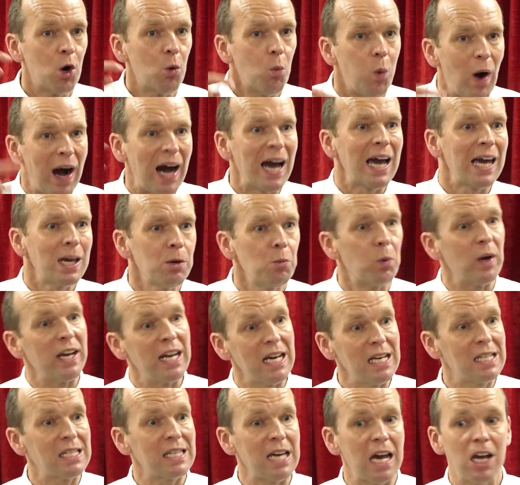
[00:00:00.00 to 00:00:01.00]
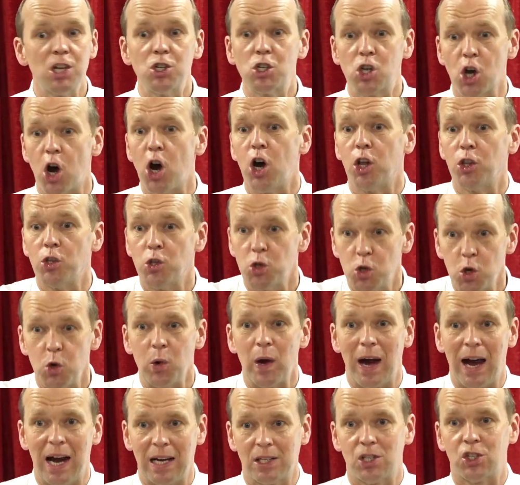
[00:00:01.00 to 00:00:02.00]
why would he say, John,
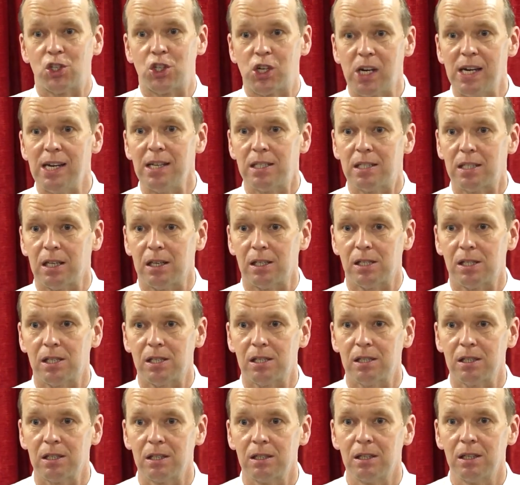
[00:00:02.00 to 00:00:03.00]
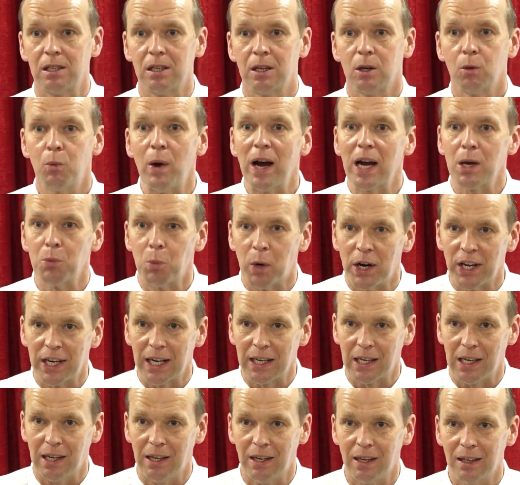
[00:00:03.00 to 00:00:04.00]
you ask Jesus? Why would
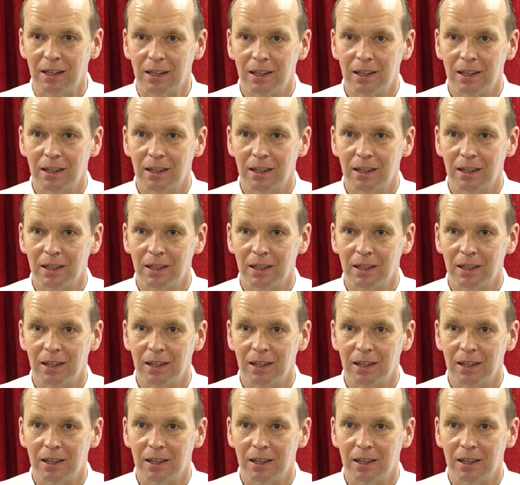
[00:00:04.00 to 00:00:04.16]
he?